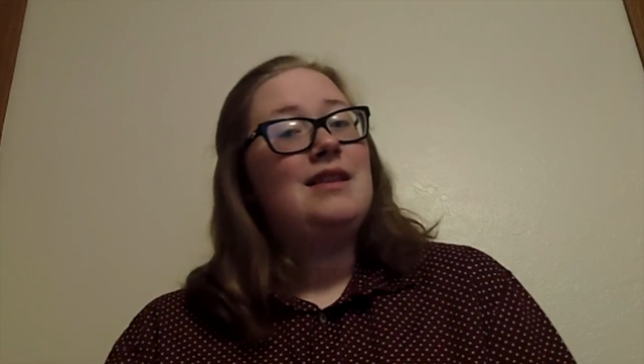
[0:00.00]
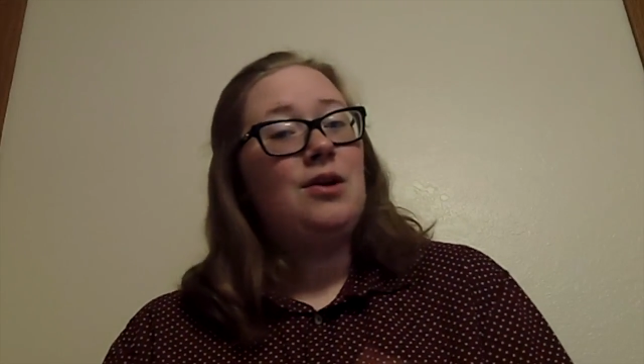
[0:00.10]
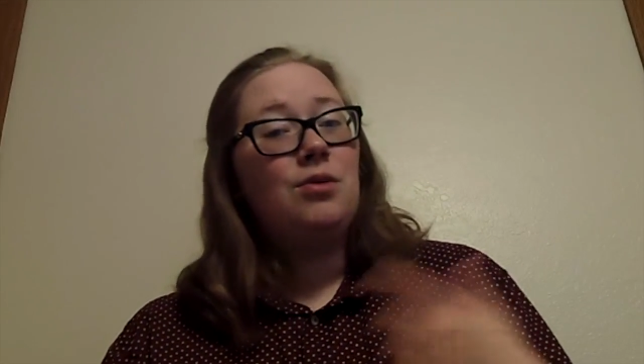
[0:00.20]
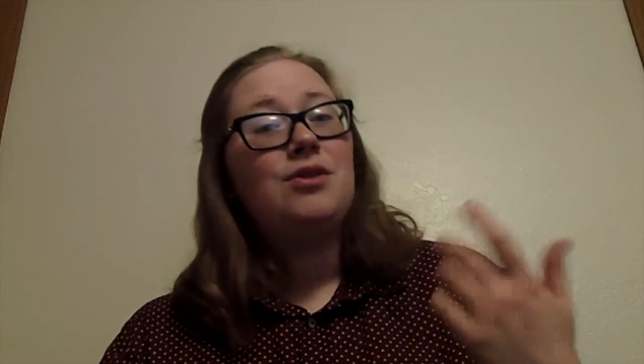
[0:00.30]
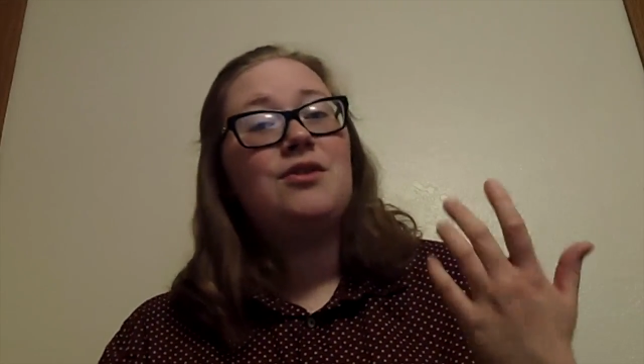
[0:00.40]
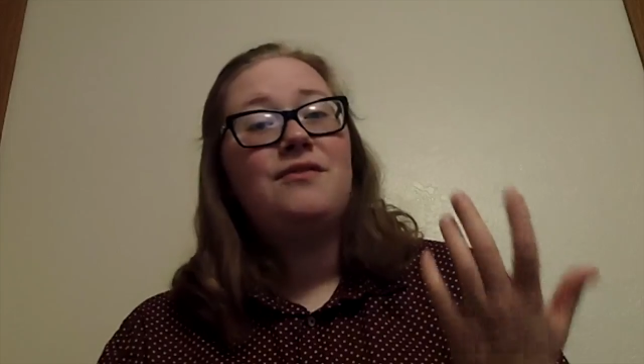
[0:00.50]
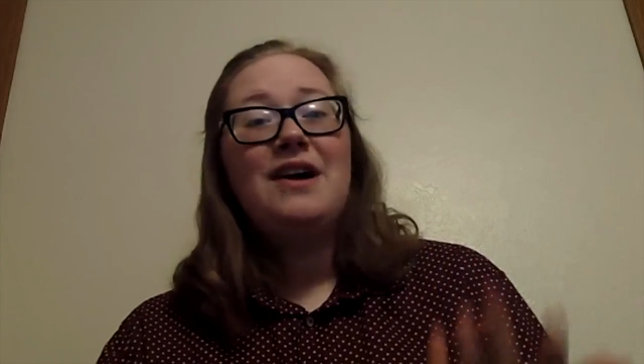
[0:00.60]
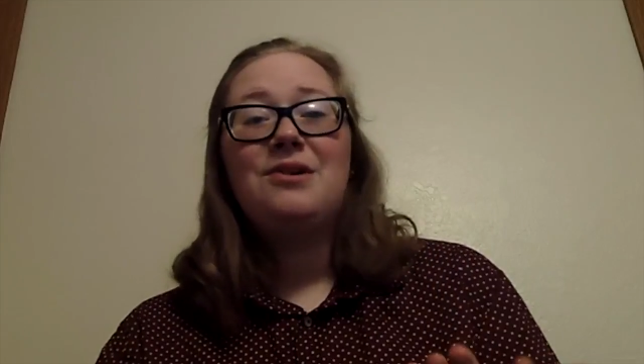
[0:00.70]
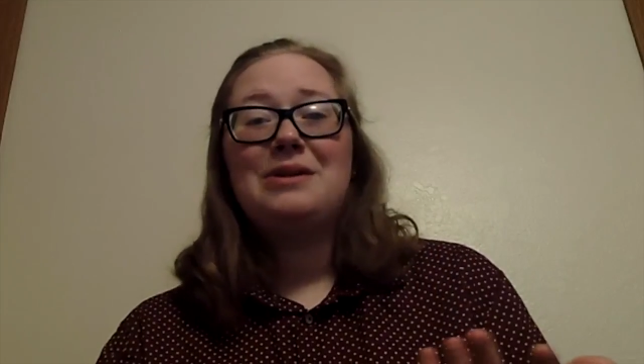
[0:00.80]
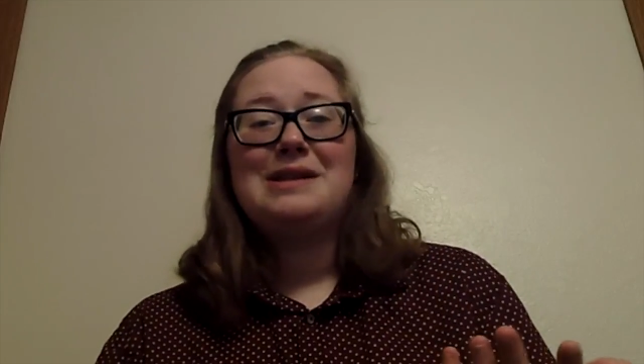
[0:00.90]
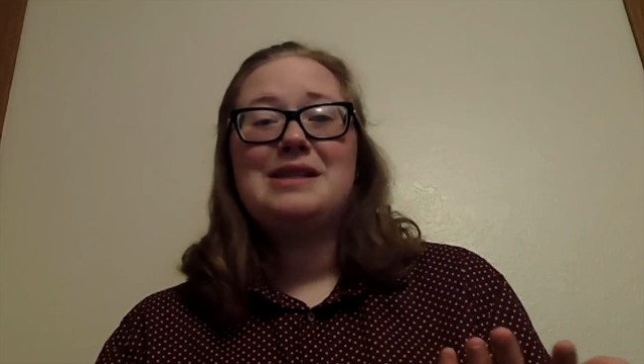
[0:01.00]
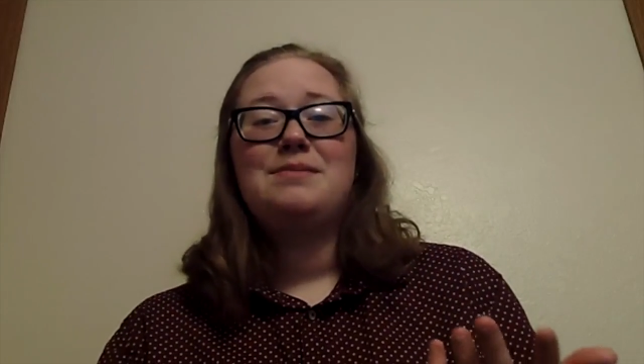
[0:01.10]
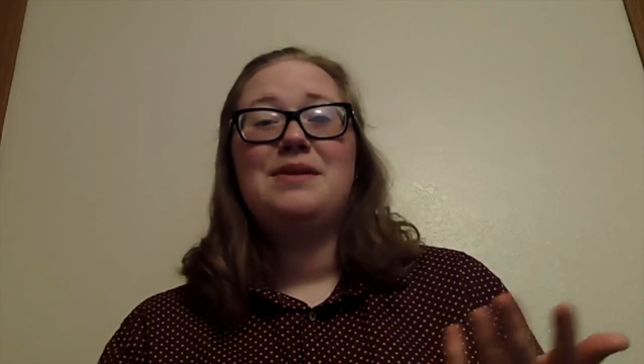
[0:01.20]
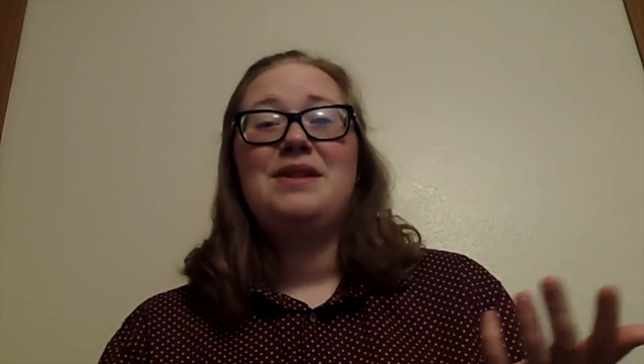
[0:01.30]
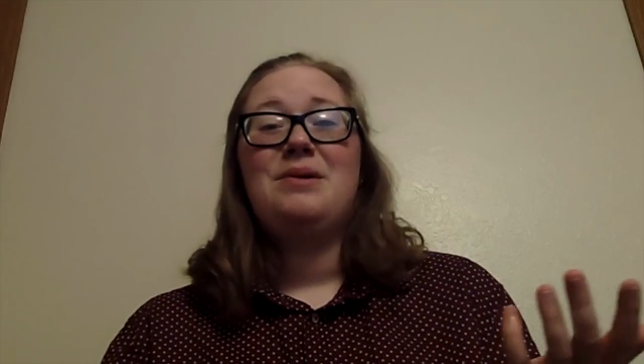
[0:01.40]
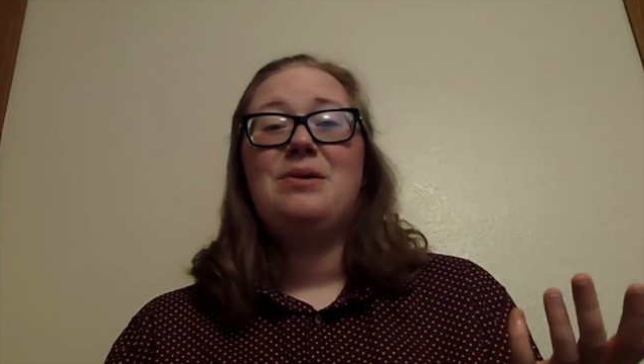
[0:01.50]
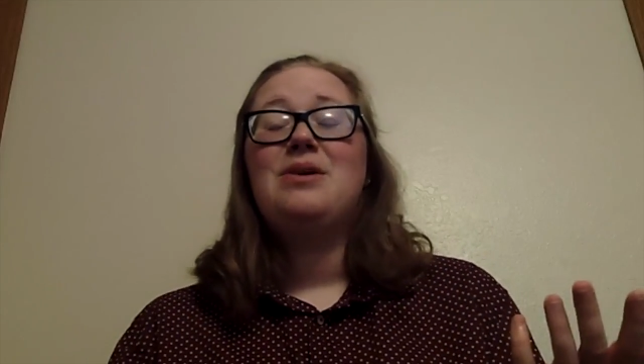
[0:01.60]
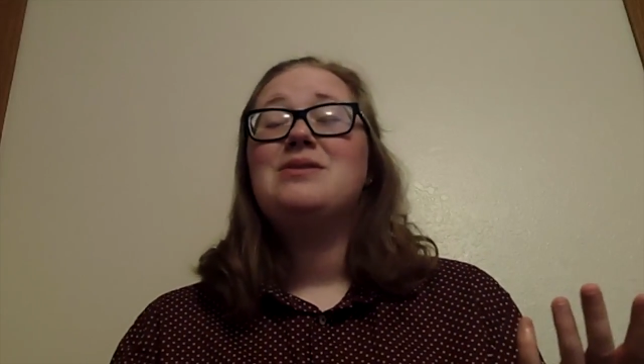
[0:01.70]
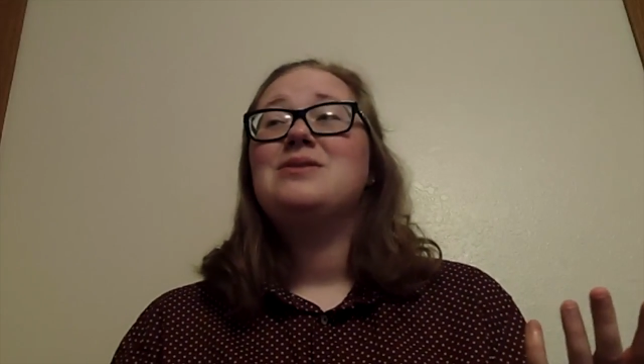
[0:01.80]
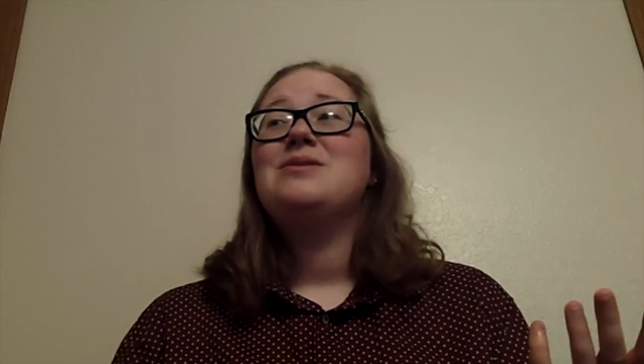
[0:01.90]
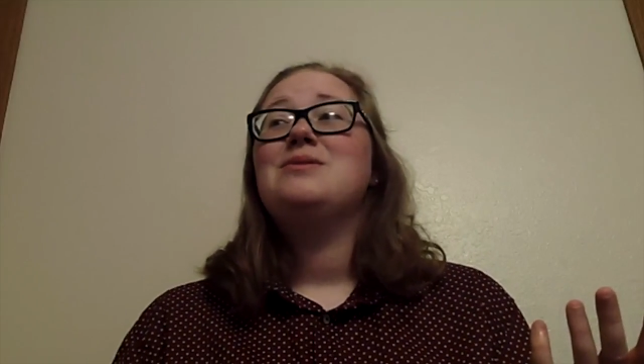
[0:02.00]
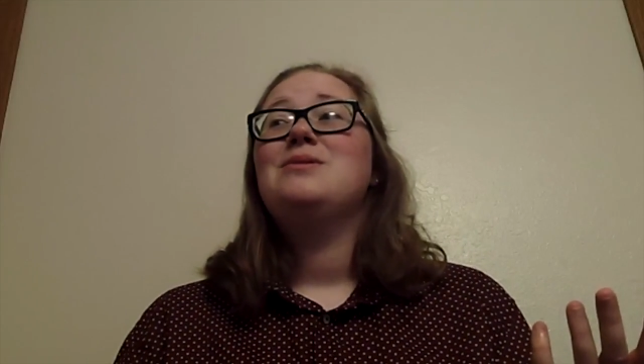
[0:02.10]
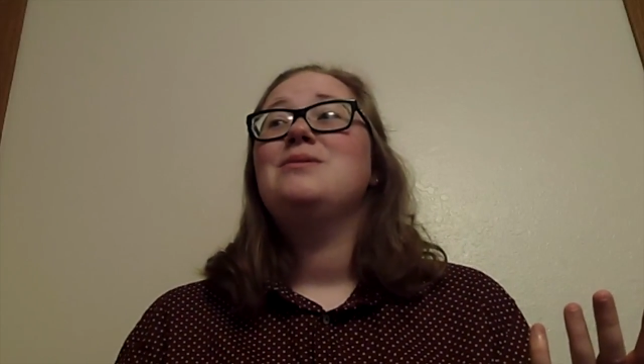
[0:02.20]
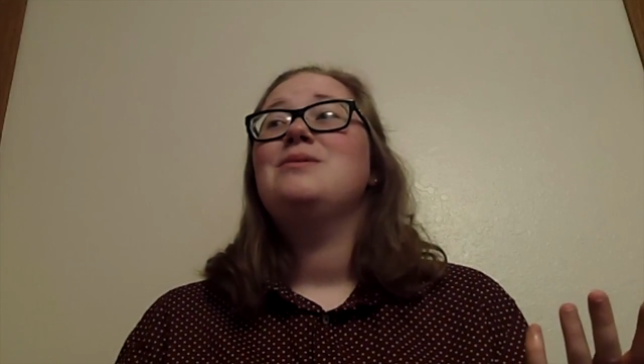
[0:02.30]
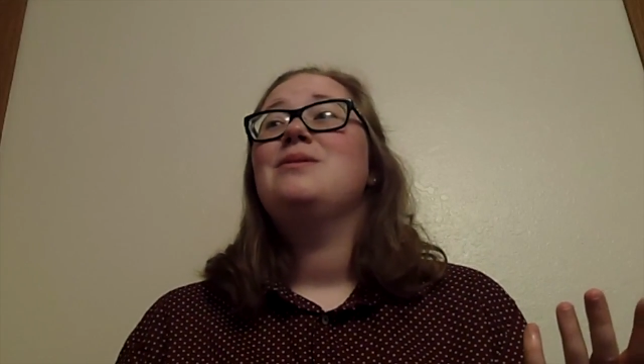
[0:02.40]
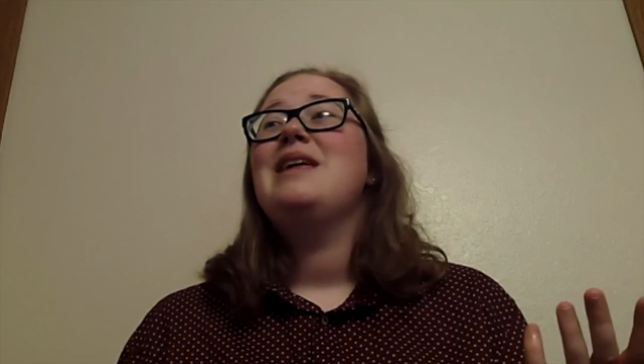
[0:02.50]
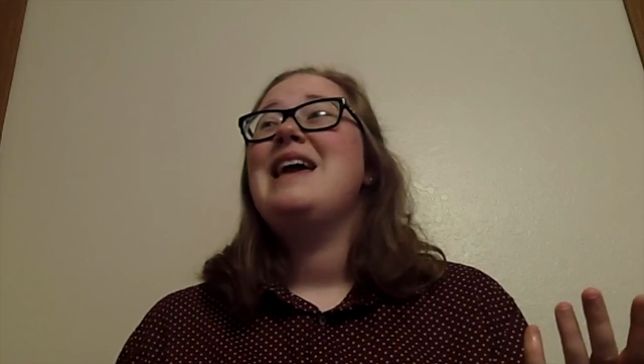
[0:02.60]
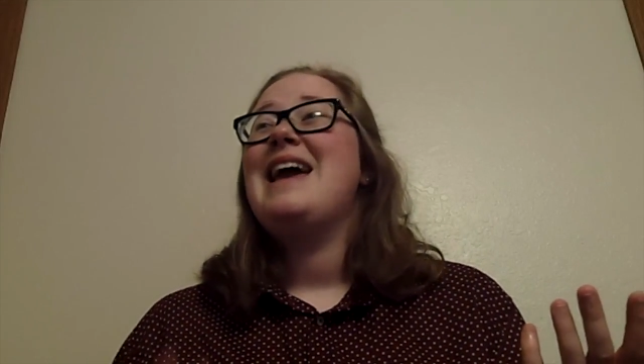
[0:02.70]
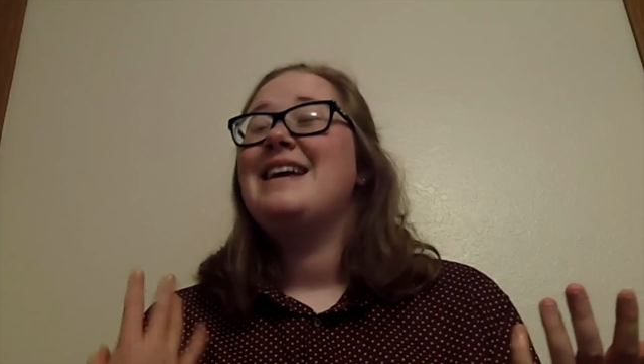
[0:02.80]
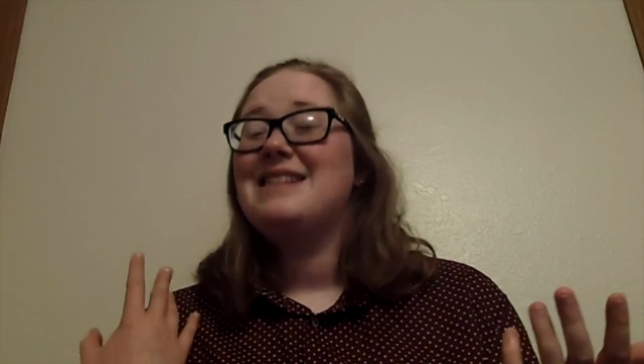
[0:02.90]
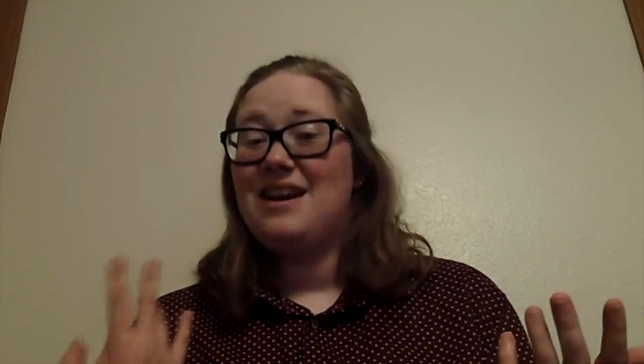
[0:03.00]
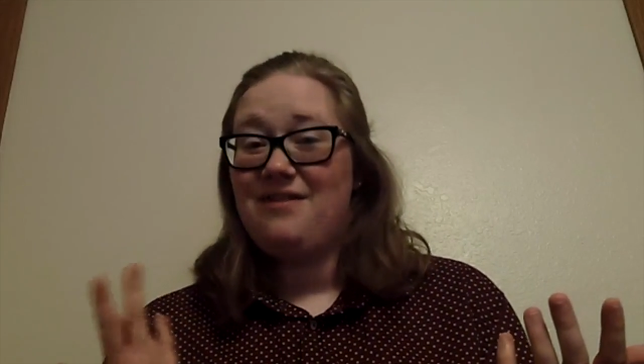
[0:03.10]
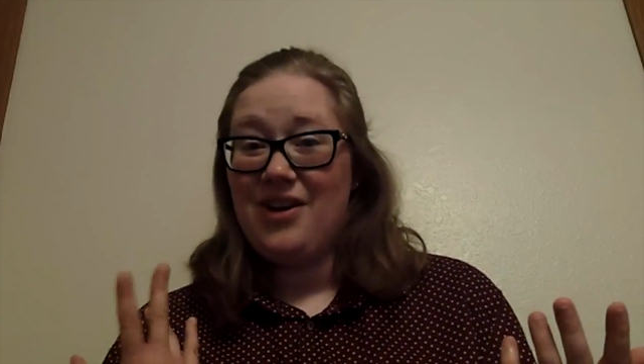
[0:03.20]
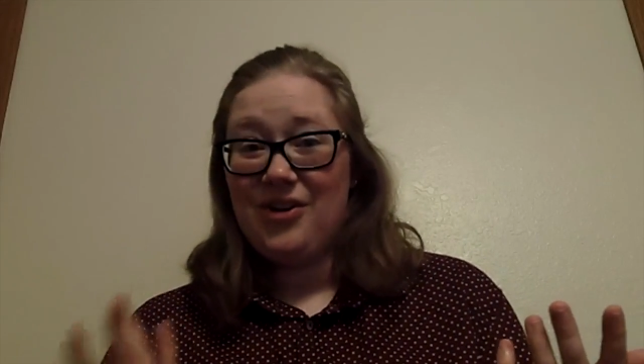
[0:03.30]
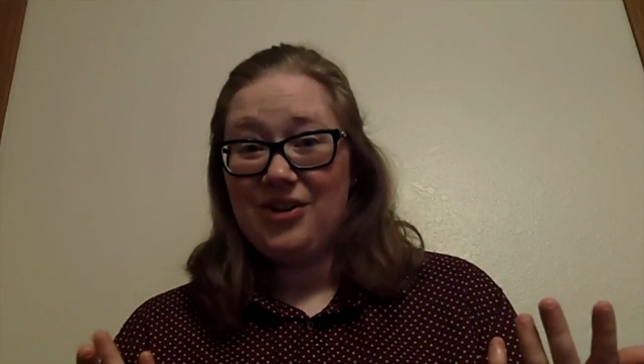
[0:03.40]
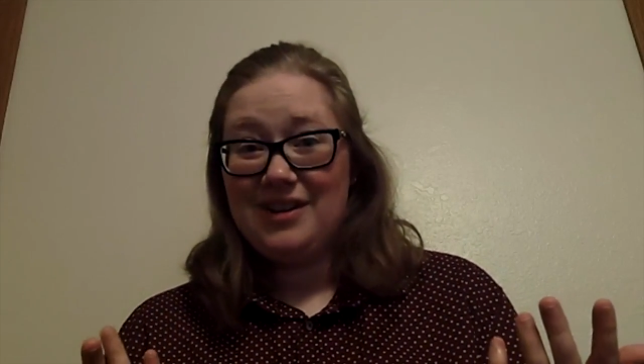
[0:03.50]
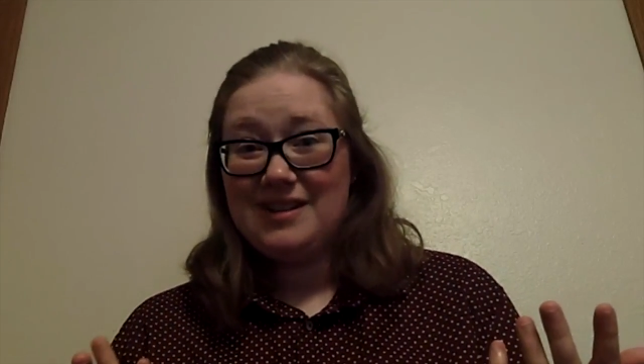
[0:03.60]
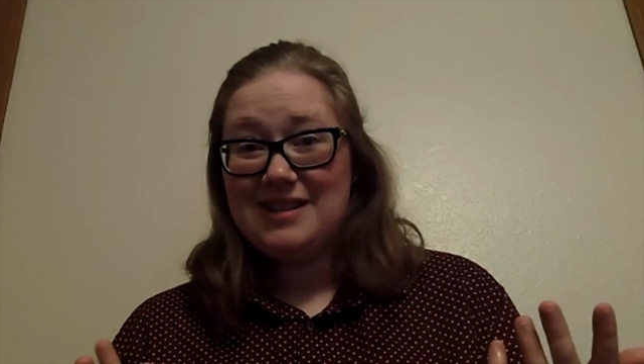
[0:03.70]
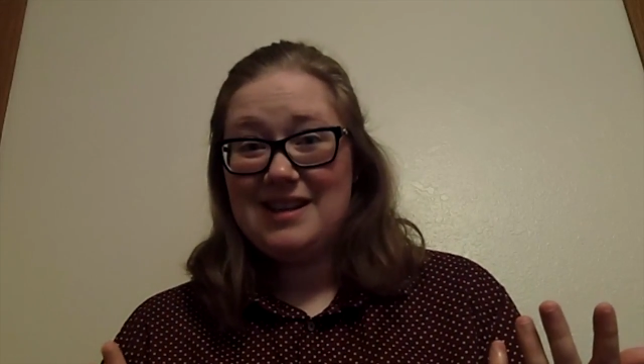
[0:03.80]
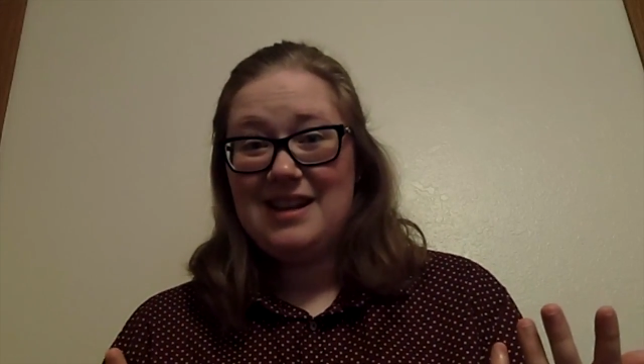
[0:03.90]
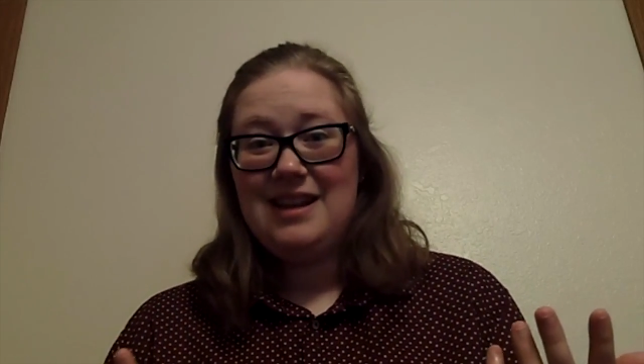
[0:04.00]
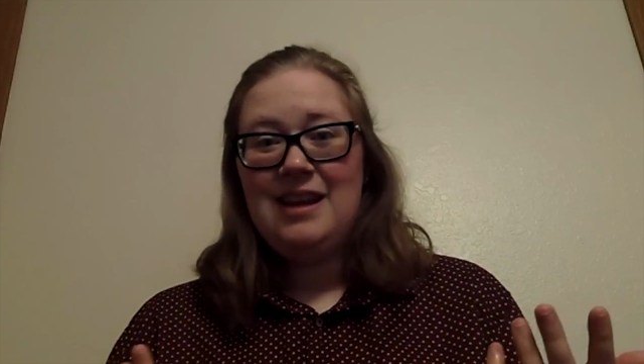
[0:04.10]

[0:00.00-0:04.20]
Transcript: there were the Federalists, but there were also the Anti-Federalists.